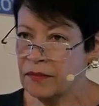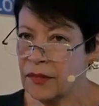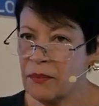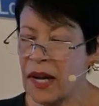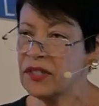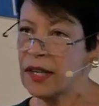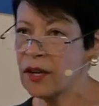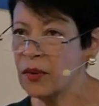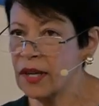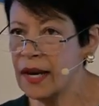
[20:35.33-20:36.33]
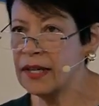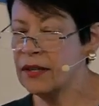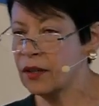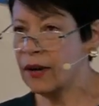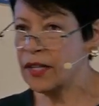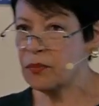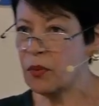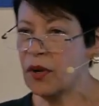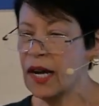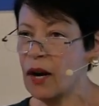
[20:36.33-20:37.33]
I'm not saying that we're not in Christ, but
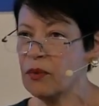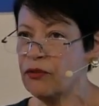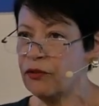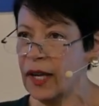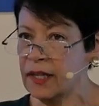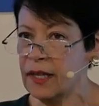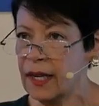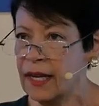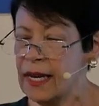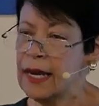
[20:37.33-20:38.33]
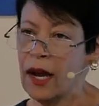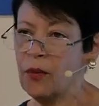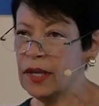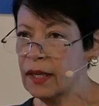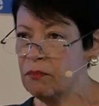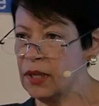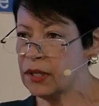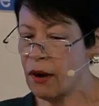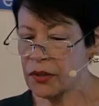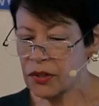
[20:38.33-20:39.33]
we're not reflecting it, and we can be
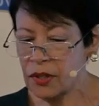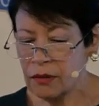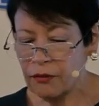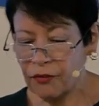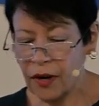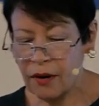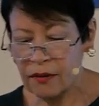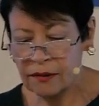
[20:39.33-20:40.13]
tossed to and fro.